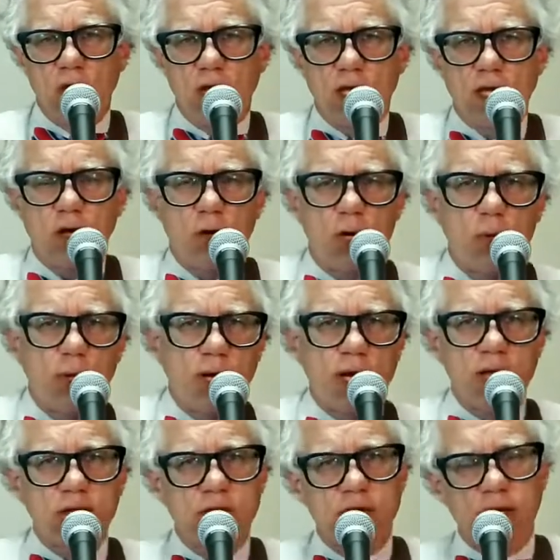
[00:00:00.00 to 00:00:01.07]
You know, I went
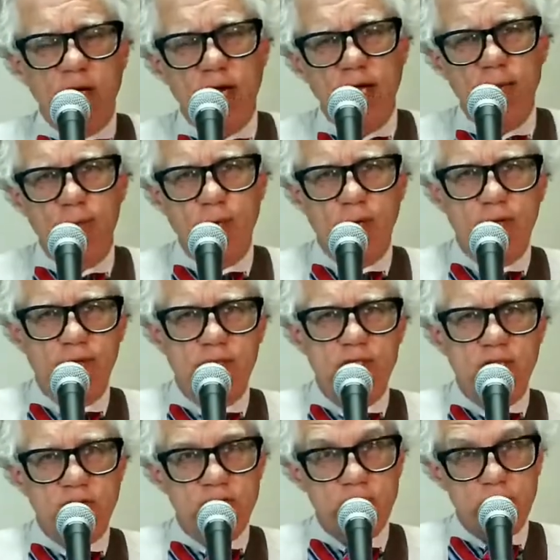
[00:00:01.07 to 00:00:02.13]
out there and had
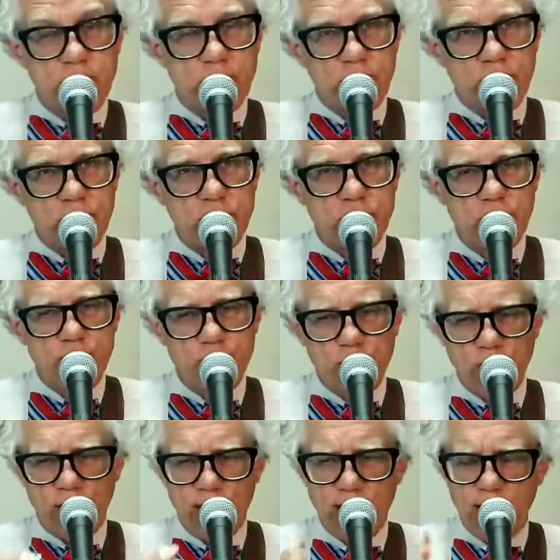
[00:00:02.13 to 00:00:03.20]
breakfast on the beach.
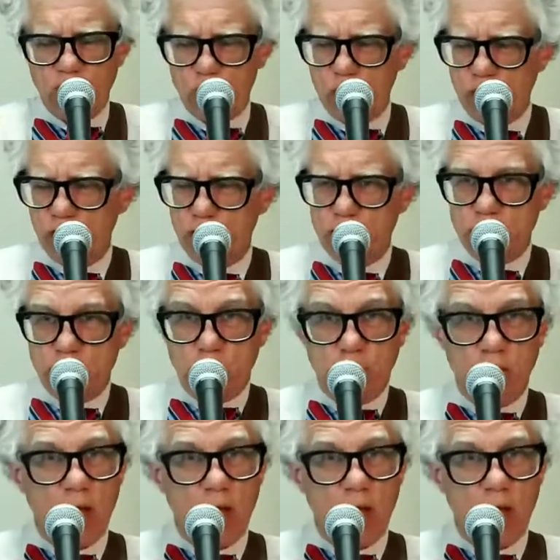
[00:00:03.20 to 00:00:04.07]
I got one of those.